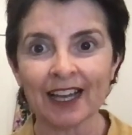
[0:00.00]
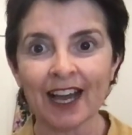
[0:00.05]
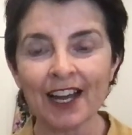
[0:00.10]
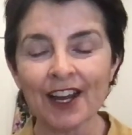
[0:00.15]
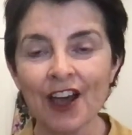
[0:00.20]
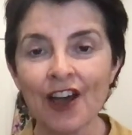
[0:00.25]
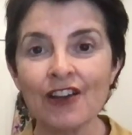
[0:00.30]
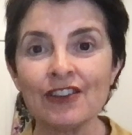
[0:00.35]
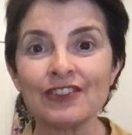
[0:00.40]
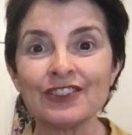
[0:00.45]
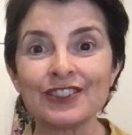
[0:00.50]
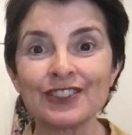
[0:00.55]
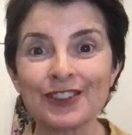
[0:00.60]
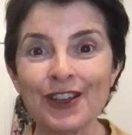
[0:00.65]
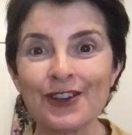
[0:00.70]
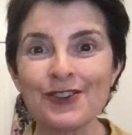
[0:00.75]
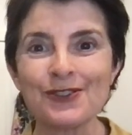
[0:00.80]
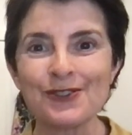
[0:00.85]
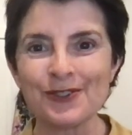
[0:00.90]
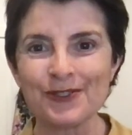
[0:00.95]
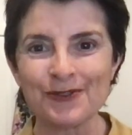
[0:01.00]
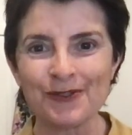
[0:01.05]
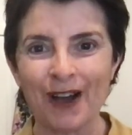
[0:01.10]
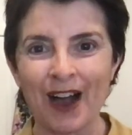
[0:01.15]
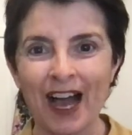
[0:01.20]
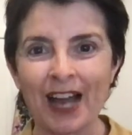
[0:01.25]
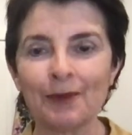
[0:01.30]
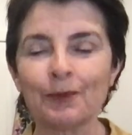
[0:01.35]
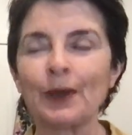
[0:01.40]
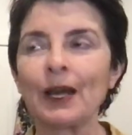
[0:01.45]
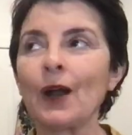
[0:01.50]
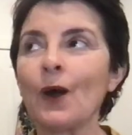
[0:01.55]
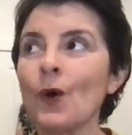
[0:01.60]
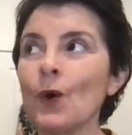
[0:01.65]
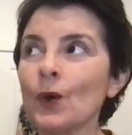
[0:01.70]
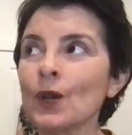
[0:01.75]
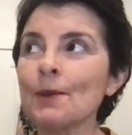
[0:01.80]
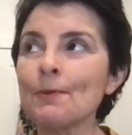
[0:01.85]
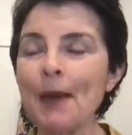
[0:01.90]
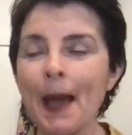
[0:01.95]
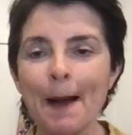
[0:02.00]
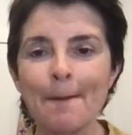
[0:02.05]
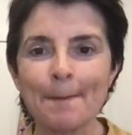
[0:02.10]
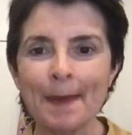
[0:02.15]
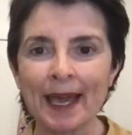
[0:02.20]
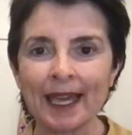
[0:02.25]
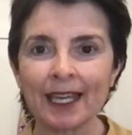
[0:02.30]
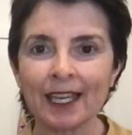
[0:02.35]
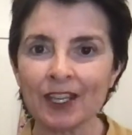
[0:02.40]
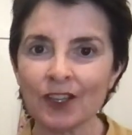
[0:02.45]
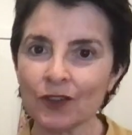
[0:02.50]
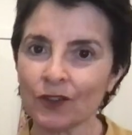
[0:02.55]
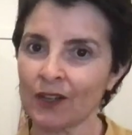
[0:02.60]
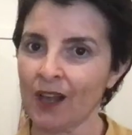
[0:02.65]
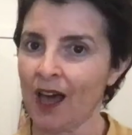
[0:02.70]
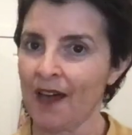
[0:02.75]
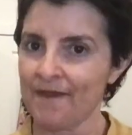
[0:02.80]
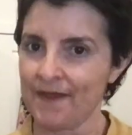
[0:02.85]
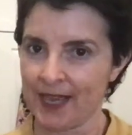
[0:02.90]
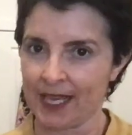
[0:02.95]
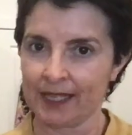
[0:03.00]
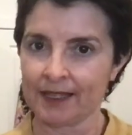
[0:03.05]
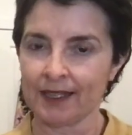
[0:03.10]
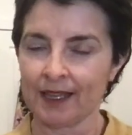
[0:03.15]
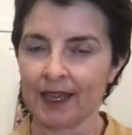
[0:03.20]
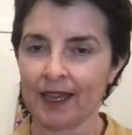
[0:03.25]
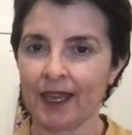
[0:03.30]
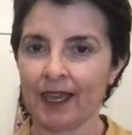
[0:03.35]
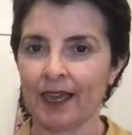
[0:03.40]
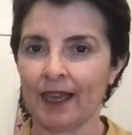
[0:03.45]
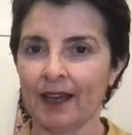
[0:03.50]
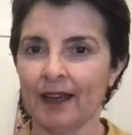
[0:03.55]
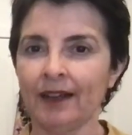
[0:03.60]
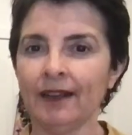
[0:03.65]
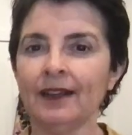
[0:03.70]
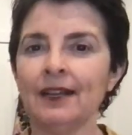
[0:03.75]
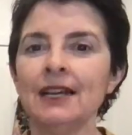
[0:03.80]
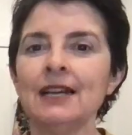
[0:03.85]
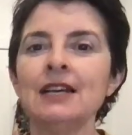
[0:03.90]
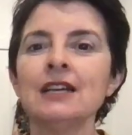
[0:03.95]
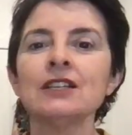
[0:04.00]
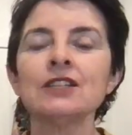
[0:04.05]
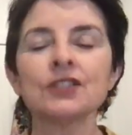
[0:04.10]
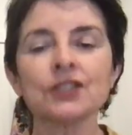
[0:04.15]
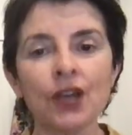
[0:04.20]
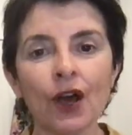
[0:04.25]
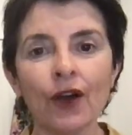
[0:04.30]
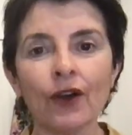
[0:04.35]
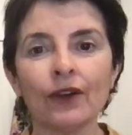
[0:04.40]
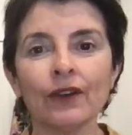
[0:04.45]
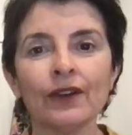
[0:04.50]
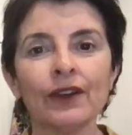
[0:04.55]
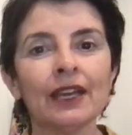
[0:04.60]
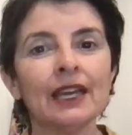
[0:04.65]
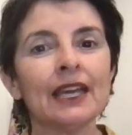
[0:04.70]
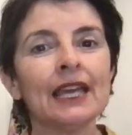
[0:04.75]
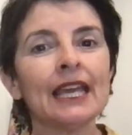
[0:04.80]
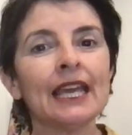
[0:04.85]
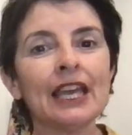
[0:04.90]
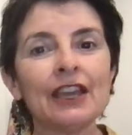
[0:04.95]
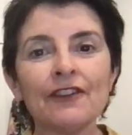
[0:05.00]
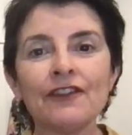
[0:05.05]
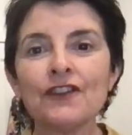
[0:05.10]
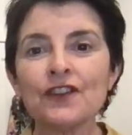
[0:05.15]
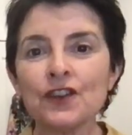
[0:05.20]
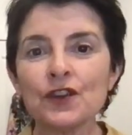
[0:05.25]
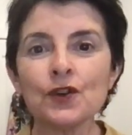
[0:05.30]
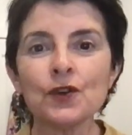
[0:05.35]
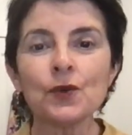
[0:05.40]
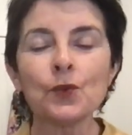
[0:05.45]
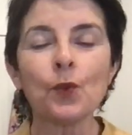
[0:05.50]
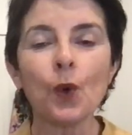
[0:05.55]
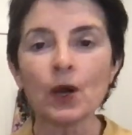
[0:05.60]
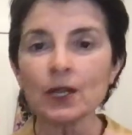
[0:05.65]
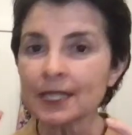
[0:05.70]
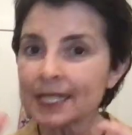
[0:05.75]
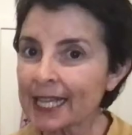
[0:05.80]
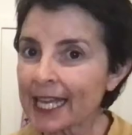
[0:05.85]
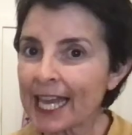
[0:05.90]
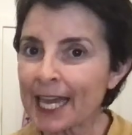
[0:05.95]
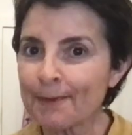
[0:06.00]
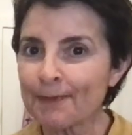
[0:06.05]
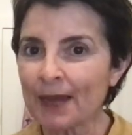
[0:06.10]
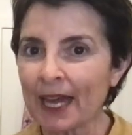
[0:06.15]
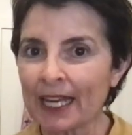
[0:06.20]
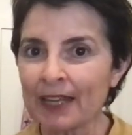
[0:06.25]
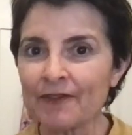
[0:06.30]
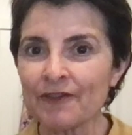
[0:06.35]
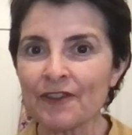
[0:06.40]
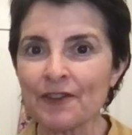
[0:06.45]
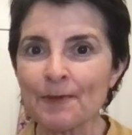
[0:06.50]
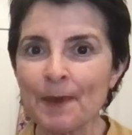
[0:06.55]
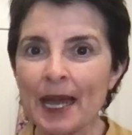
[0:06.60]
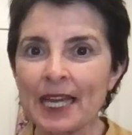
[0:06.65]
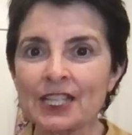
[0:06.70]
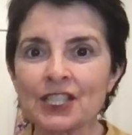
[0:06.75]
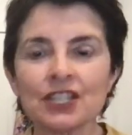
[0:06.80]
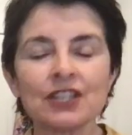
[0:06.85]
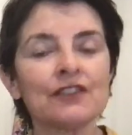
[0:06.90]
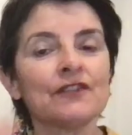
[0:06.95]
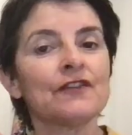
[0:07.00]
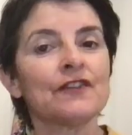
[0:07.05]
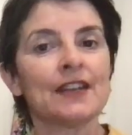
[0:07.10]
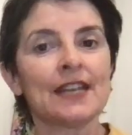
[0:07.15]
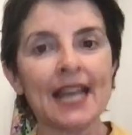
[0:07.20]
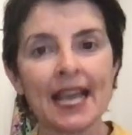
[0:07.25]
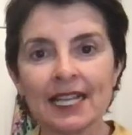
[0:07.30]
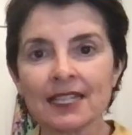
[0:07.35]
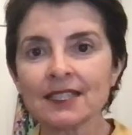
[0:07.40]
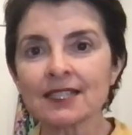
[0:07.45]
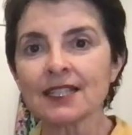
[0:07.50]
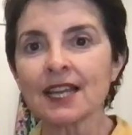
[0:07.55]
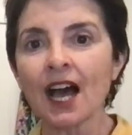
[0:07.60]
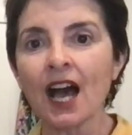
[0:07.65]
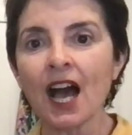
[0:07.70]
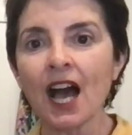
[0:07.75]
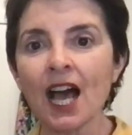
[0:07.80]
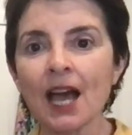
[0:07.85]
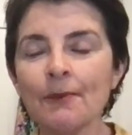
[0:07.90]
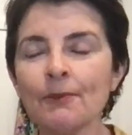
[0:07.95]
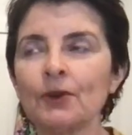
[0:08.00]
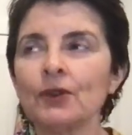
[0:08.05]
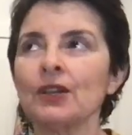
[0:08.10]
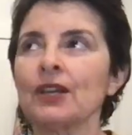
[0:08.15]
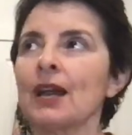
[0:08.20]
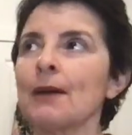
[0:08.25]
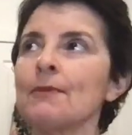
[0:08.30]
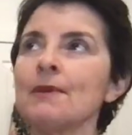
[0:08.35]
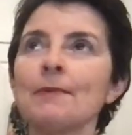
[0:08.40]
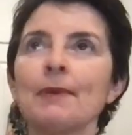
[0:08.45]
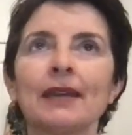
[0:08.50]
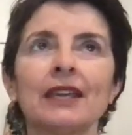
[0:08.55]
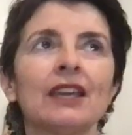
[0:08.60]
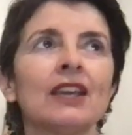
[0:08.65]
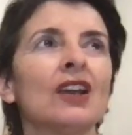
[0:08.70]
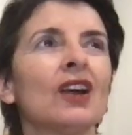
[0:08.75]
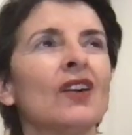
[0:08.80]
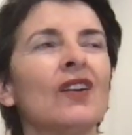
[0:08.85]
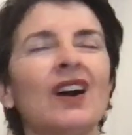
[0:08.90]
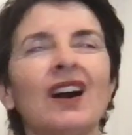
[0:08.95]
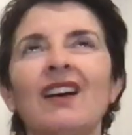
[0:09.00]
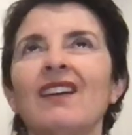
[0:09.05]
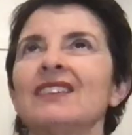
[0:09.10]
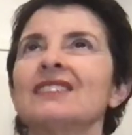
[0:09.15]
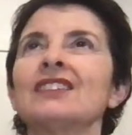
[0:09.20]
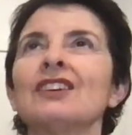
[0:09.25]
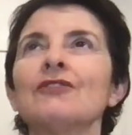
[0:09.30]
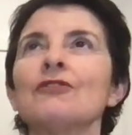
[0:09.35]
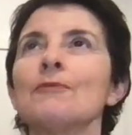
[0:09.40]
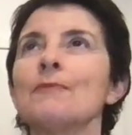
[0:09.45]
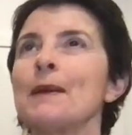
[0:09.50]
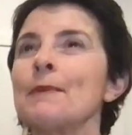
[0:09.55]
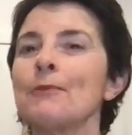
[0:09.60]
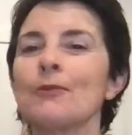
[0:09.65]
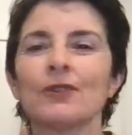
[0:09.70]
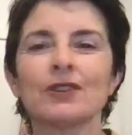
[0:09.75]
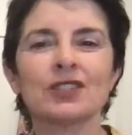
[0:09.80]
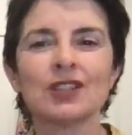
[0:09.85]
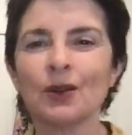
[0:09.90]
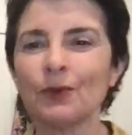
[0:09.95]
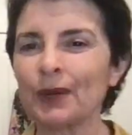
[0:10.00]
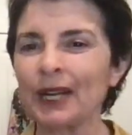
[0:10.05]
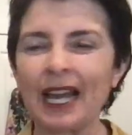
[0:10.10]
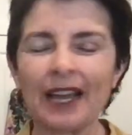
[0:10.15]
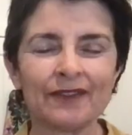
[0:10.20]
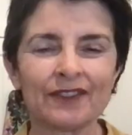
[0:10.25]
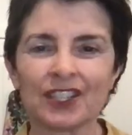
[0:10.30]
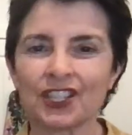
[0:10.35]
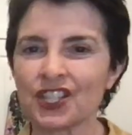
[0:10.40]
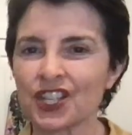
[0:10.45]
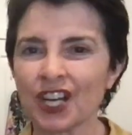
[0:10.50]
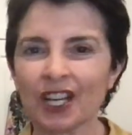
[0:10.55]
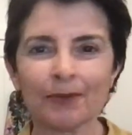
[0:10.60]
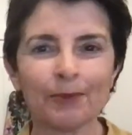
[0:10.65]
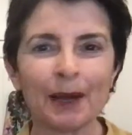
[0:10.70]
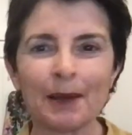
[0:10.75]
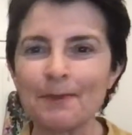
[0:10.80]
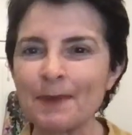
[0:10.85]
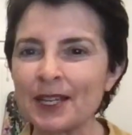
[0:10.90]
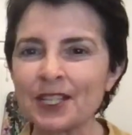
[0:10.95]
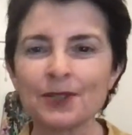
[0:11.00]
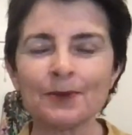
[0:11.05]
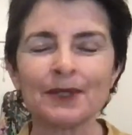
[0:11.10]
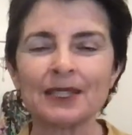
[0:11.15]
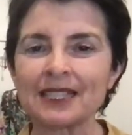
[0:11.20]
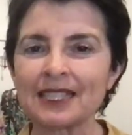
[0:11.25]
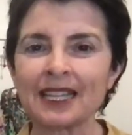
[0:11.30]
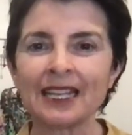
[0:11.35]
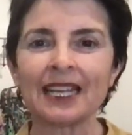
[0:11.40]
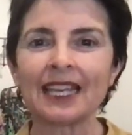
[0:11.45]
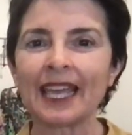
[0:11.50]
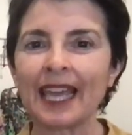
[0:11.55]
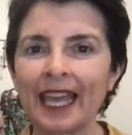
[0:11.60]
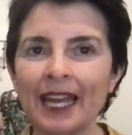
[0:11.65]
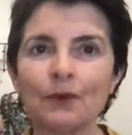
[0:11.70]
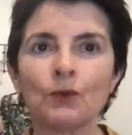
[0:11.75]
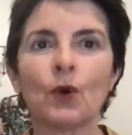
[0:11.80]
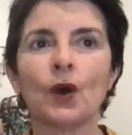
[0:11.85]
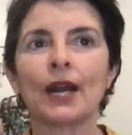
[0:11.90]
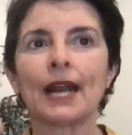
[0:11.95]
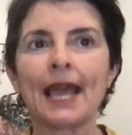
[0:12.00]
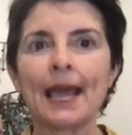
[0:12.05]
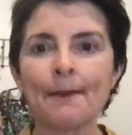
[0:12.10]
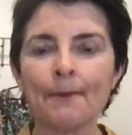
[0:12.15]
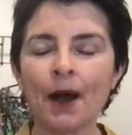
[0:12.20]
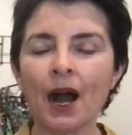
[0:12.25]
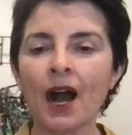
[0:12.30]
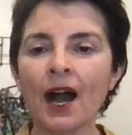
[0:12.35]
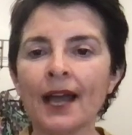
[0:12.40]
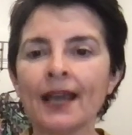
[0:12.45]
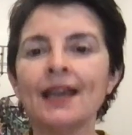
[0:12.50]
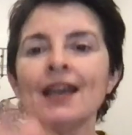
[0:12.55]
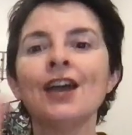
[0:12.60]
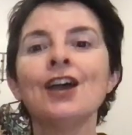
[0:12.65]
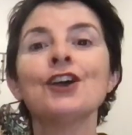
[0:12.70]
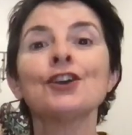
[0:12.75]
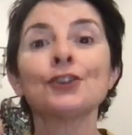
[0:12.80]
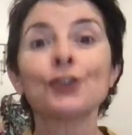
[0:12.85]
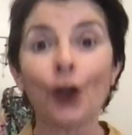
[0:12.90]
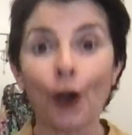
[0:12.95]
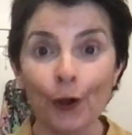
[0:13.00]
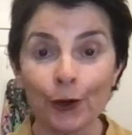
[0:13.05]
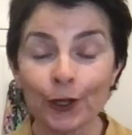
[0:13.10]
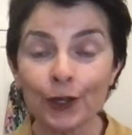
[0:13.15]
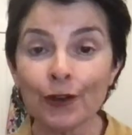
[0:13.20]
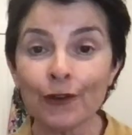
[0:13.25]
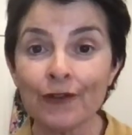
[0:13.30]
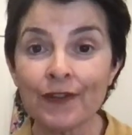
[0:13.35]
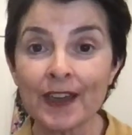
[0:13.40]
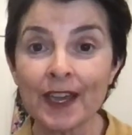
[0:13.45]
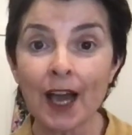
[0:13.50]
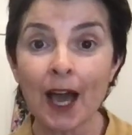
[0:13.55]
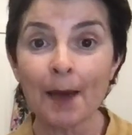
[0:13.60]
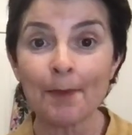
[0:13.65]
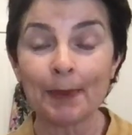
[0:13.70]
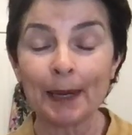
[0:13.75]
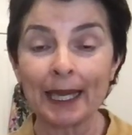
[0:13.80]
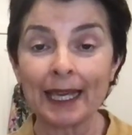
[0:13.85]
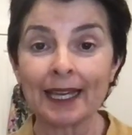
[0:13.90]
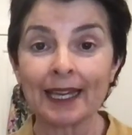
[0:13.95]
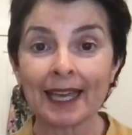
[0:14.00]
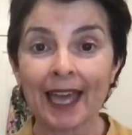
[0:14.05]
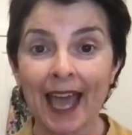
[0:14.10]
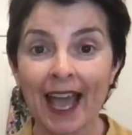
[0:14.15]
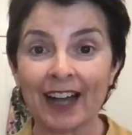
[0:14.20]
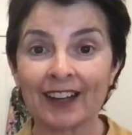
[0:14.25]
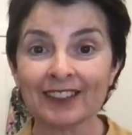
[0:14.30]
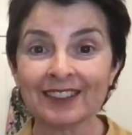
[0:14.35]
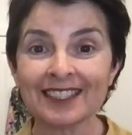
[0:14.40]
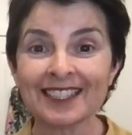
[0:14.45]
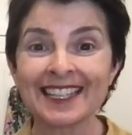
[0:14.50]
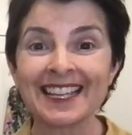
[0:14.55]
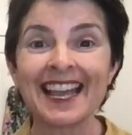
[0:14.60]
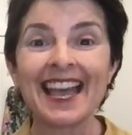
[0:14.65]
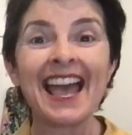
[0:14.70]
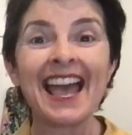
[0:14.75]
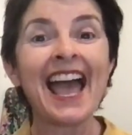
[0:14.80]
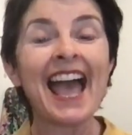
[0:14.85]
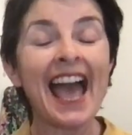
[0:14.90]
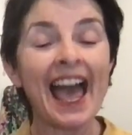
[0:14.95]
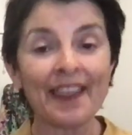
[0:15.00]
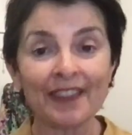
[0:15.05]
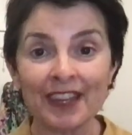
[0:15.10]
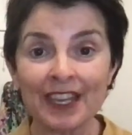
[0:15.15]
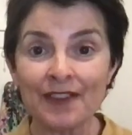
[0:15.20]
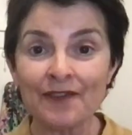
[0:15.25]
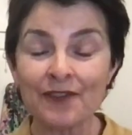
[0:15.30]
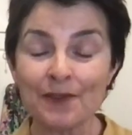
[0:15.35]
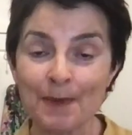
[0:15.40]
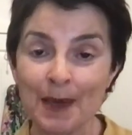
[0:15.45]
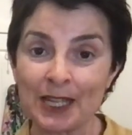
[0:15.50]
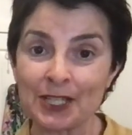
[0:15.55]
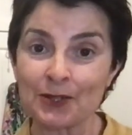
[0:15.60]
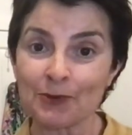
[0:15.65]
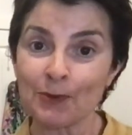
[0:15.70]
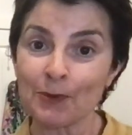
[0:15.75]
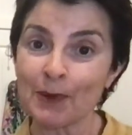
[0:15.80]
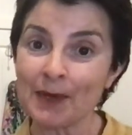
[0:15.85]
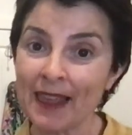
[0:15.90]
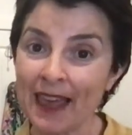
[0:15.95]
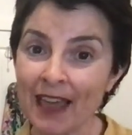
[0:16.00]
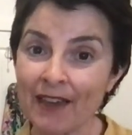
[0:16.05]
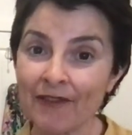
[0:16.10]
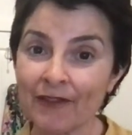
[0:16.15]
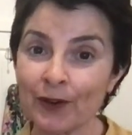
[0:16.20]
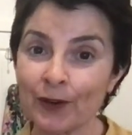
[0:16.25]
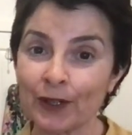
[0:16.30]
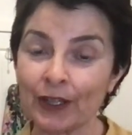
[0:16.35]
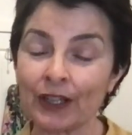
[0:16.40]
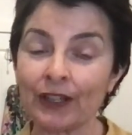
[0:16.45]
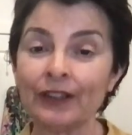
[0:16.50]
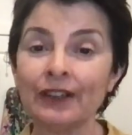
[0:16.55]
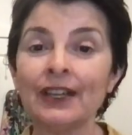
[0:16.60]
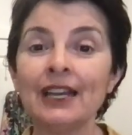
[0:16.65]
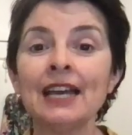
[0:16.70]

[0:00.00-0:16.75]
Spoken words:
I know, so good, right? We're all about making your life easier here. So if you want to keep that information for next time, or you're coming back and you go, oh, I don't remember, I don't want to have to chuck my measurements in again, what am I? Go to your VIP account and the information will be there for you.